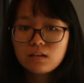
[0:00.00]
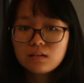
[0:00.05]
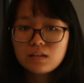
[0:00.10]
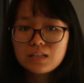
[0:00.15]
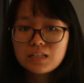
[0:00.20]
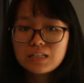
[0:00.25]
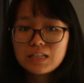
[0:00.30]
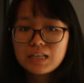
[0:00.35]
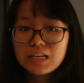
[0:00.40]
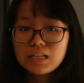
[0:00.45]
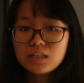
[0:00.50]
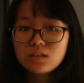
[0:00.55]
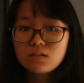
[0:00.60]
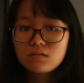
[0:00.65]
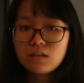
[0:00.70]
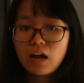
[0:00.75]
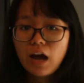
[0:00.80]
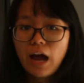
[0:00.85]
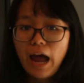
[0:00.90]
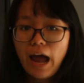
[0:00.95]
This leads
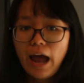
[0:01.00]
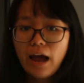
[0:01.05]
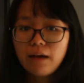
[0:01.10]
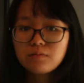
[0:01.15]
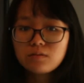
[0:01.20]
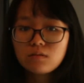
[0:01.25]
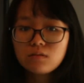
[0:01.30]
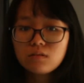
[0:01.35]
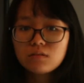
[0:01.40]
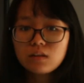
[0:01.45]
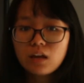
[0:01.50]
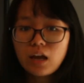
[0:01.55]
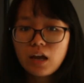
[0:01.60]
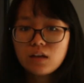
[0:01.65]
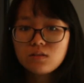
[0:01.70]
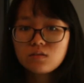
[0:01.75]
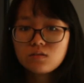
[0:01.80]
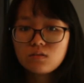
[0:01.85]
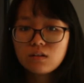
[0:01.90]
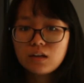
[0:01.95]
to the absolute
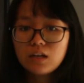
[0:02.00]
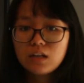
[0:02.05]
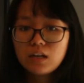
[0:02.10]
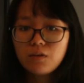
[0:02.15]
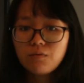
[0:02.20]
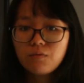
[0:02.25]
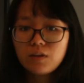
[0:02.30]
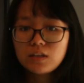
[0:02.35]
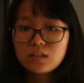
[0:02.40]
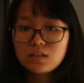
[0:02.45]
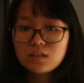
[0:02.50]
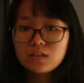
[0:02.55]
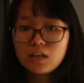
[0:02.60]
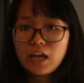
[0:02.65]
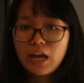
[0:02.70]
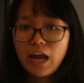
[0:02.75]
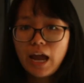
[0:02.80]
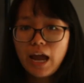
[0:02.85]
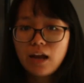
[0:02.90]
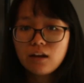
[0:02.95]
insulin
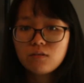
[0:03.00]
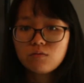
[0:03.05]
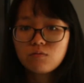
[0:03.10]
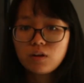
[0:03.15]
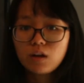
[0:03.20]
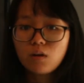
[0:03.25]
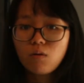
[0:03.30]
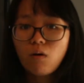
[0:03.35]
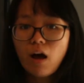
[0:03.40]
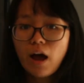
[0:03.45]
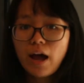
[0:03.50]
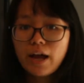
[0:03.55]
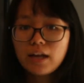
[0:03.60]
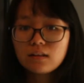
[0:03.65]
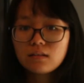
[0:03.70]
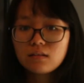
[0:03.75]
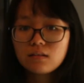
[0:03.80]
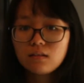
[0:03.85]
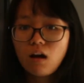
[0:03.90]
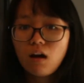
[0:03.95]
deficiency and require
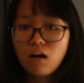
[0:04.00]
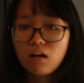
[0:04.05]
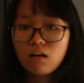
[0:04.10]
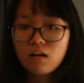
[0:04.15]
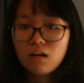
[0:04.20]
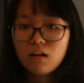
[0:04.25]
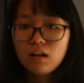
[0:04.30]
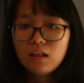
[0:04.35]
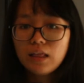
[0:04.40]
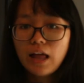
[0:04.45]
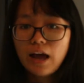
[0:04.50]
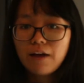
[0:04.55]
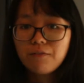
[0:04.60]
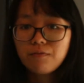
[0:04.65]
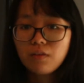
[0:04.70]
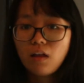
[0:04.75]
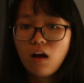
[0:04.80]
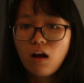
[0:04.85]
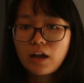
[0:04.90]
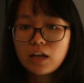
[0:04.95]

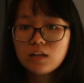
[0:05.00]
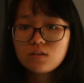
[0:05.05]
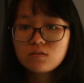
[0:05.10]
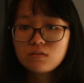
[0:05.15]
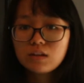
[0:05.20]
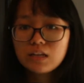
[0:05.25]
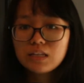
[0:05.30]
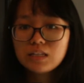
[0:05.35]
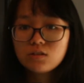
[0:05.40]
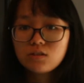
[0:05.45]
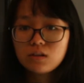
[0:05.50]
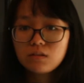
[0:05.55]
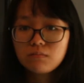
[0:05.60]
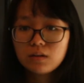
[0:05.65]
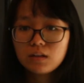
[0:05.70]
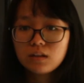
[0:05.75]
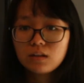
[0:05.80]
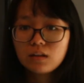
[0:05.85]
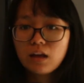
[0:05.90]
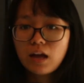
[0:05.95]
lifelong insulin
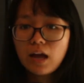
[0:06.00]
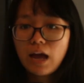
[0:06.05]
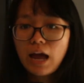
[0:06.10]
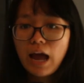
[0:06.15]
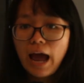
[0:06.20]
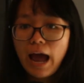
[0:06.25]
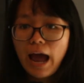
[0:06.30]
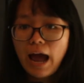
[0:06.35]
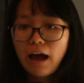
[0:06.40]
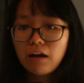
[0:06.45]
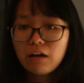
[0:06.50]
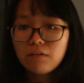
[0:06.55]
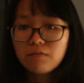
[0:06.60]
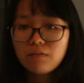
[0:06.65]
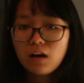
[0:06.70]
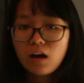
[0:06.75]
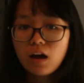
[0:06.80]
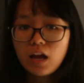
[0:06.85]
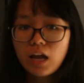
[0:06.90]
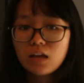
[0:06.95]
treatment.
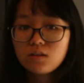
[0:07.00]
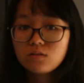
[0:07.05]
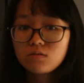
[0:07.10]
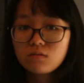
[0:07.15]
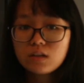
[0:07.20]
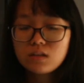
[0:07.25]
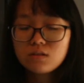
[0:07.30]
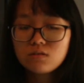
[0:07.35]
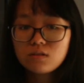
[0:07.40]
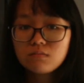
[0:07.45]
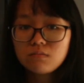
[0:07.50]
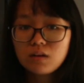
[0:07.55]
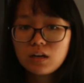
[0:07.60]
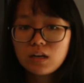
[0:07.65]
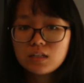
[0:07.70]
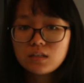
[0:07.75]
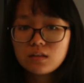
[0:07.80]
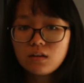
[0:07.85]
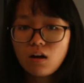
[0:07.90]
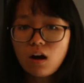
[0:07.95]
However, insulin
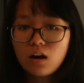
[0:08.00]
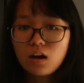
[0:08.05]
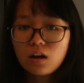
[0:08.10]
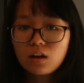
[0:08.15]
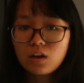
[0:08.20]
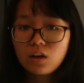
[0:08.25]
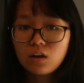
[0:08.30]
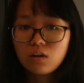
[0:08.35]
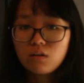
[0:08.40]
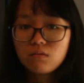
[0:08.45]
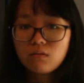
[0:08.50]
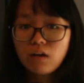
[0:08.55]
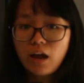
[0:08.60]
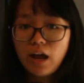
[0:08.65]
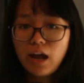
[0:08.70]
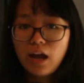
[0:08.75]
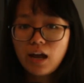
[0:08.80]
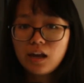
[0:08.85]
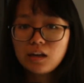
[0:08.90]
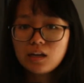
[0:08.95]
treatment is not acute
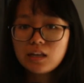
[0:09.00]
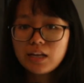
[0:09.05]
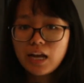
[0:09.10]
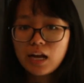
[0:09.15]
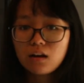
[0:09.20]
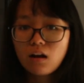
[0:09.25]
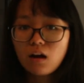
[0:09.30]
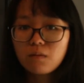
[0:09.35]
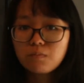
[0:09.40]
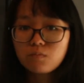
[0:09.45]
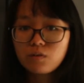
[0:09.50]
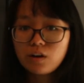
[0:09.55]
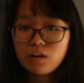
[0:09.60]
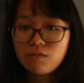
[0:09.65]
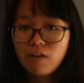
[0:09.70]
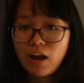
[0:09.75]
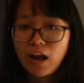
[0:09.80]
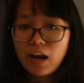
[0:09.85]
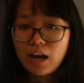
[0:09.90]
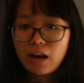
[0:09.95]
and it cannot
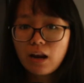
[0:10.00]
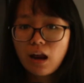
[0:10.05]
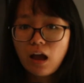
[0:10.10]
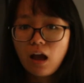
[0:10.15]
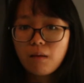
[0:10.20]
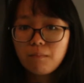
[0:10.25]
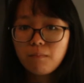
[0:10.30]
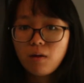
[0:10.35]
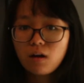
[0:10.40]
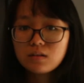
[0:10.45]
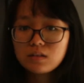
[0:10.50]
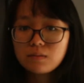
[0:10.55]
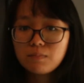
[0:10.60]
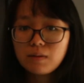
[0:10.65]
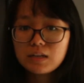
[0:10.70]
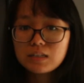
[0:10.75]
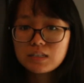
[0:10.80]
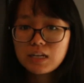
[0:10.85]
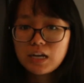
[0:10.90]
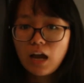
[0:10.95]
prevent
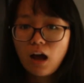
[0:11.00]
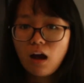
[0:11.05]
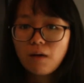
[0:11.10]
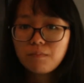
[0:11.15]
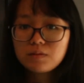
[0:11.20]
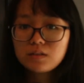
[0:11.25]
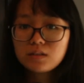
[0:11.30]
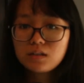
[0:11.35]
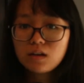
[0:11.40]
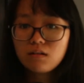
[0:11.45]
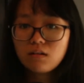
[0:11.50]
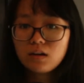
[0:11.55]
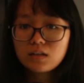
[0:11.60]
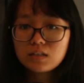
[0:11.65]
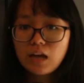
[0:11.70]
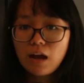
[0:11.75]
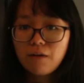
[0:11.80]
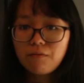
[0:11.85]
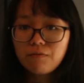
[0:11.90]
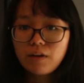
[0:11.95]
possibility of
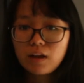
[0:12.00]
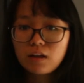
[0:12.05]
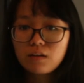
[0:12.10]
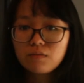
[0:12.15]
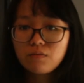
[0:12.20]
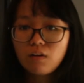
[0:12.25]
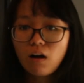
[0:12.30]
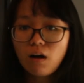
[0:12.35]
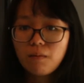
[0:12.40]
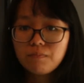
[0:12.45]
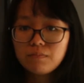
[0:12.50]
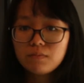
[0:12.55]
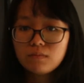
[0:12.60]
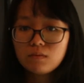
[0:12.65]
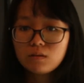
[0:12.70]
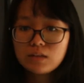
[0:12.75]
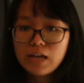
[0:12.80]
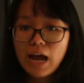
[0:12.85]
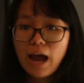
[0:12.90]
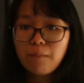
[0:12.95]
serious effect from
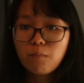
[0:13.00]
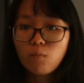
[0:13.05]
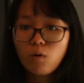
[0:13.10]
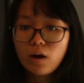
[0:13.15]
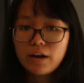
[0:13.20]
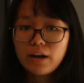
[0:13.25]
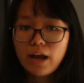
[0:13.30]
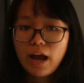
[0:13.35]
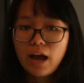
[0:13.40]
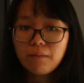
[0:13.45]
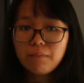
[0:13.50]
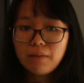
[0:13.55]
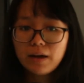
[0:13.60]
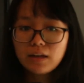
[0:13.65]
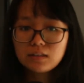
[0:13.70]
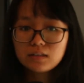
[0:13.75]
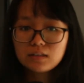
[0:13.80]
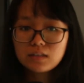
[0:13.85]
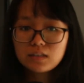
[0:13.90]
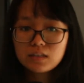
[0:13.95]
type 1
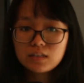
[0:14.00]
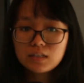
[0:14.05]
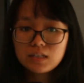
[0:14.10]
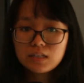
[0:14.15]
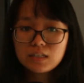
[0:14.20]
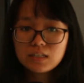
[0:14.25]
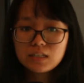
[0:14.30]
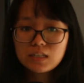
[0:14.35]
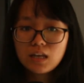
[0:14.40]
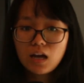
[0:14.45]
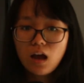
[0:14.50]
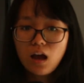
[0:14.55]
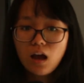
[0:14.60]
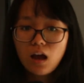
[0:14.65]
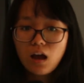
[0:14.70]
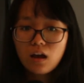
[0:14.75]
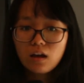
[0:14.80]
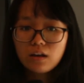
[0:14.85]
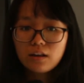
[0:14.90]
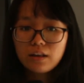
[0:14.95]
diabetes.
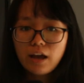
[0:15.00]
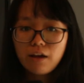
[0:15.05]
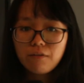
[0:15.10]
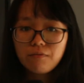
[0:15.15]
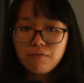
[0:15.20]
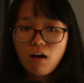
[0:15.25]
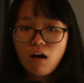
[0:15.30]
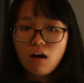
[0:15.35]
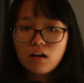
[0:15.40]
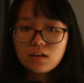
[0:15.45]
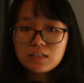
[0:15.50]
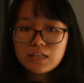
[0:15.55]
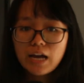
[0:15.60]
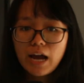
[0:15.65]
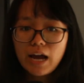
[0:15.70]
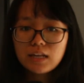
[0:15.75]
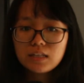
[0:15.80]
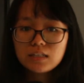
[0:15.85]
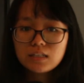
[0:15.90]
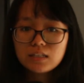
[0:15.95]
Therefore,
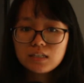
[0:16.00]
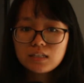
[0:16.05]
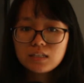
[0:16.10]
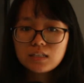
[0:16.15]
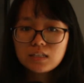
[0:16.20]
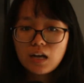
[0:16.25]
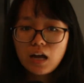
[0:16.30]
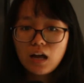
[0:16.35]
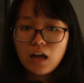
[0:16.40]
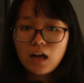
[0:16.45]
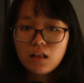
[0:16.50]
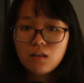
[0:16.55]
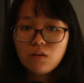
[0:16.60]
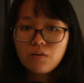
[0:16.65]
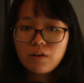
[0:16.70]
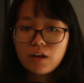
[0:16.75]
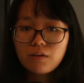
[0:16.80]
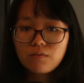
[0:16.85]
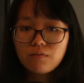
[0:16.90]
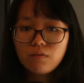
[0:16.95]
scientists are
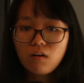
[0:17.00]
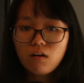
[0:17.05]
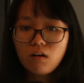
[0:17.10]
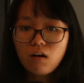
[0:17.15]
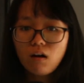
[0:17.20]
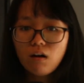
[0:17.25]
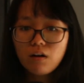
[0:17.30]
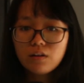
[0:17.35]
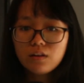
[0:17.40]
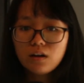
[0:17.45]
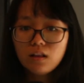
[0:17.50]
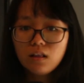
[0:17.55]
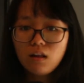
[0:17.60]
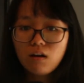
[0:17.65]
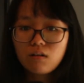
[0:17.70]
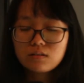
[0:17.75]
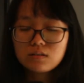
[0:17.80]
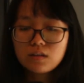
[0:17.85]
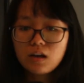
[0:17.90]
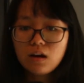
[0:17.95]
looking for other
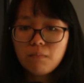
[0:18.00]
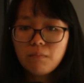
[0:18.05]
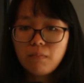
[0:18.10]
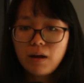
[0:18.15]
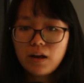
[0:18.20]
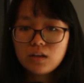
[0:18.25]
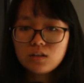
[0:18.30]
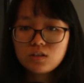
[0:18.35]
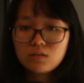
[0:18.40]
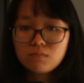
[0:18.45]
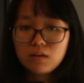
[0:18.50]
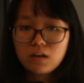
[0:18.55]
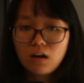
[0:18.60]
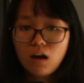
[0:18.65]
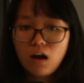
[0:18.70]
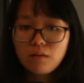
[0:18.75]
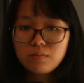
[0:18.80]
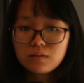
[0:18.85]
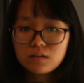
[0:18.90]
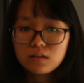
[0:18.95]
long-term management
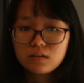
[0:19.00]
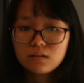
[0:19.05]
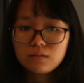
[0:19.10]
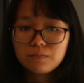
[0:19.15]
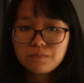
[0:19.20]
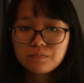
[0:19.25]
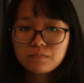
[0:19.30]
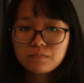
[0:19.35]
options.